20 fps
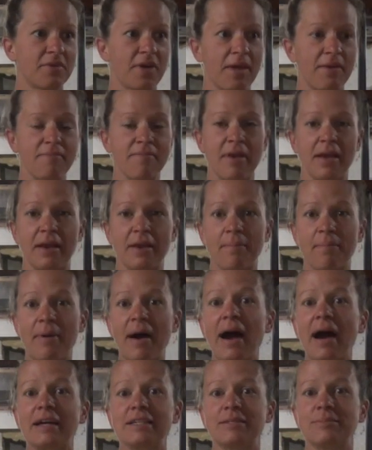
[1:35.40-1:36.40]
made it
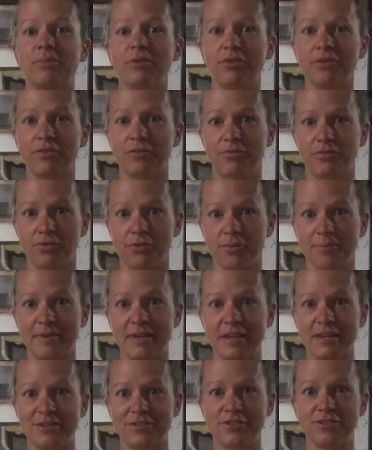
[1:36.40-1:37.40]
possible for
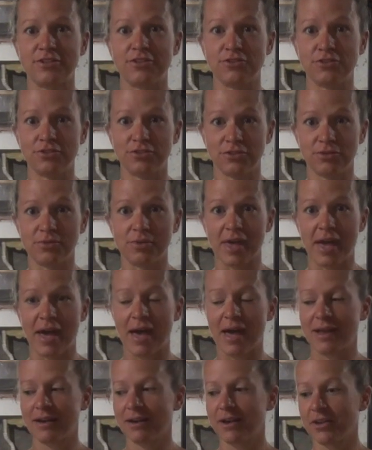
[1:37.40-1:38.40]
me to do
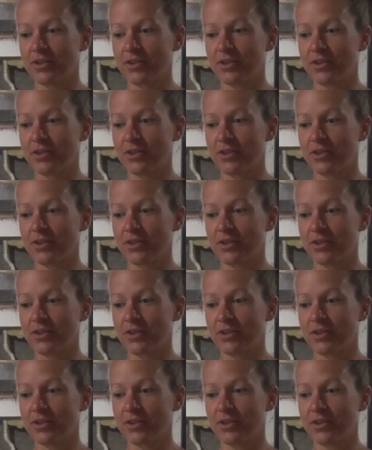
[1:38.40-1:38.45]
that.